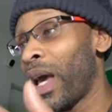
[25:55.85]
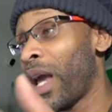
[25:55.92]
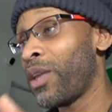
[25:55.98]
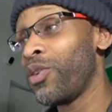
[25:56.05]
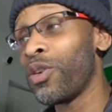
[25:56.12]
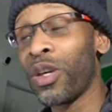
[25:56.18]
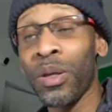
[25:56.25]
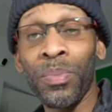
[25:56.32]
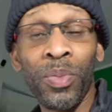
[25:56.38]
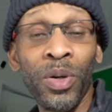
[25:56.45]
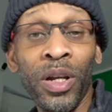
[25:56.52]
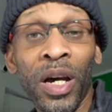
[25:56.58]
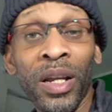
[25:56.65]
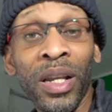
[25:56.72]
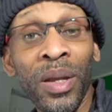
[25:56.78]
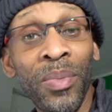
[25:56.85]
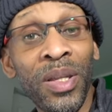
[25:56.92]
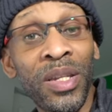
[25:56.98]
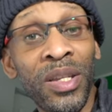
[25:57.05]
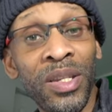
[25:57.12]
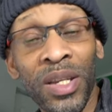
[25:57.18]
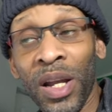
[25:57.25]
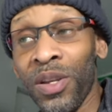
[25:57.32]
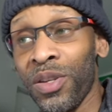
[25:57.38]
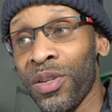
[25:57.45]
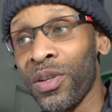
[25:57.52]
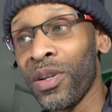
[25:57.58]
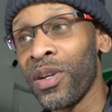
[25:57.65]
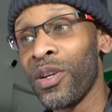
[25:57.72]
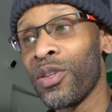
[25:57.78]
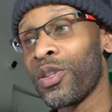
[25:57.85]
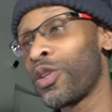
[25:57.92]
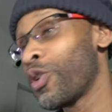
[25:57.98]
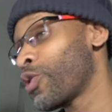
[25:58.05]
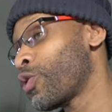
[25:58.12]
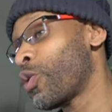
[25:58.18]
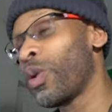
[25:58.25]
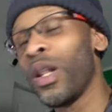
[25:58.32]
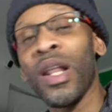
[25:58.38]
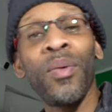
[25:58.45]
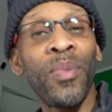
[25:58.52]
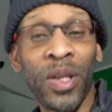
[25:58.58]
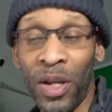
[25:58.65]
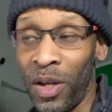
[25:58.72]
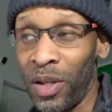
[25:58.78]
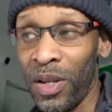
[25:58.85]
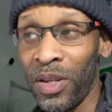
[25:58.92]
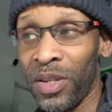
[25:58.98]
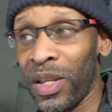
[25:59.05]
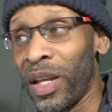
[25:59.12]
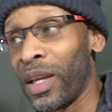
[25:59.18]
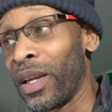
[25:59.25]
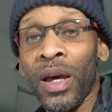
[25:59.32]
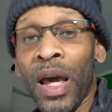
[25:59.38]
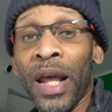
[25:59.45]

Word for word: And you can put unlimited sensor. So there's no limit on this thing.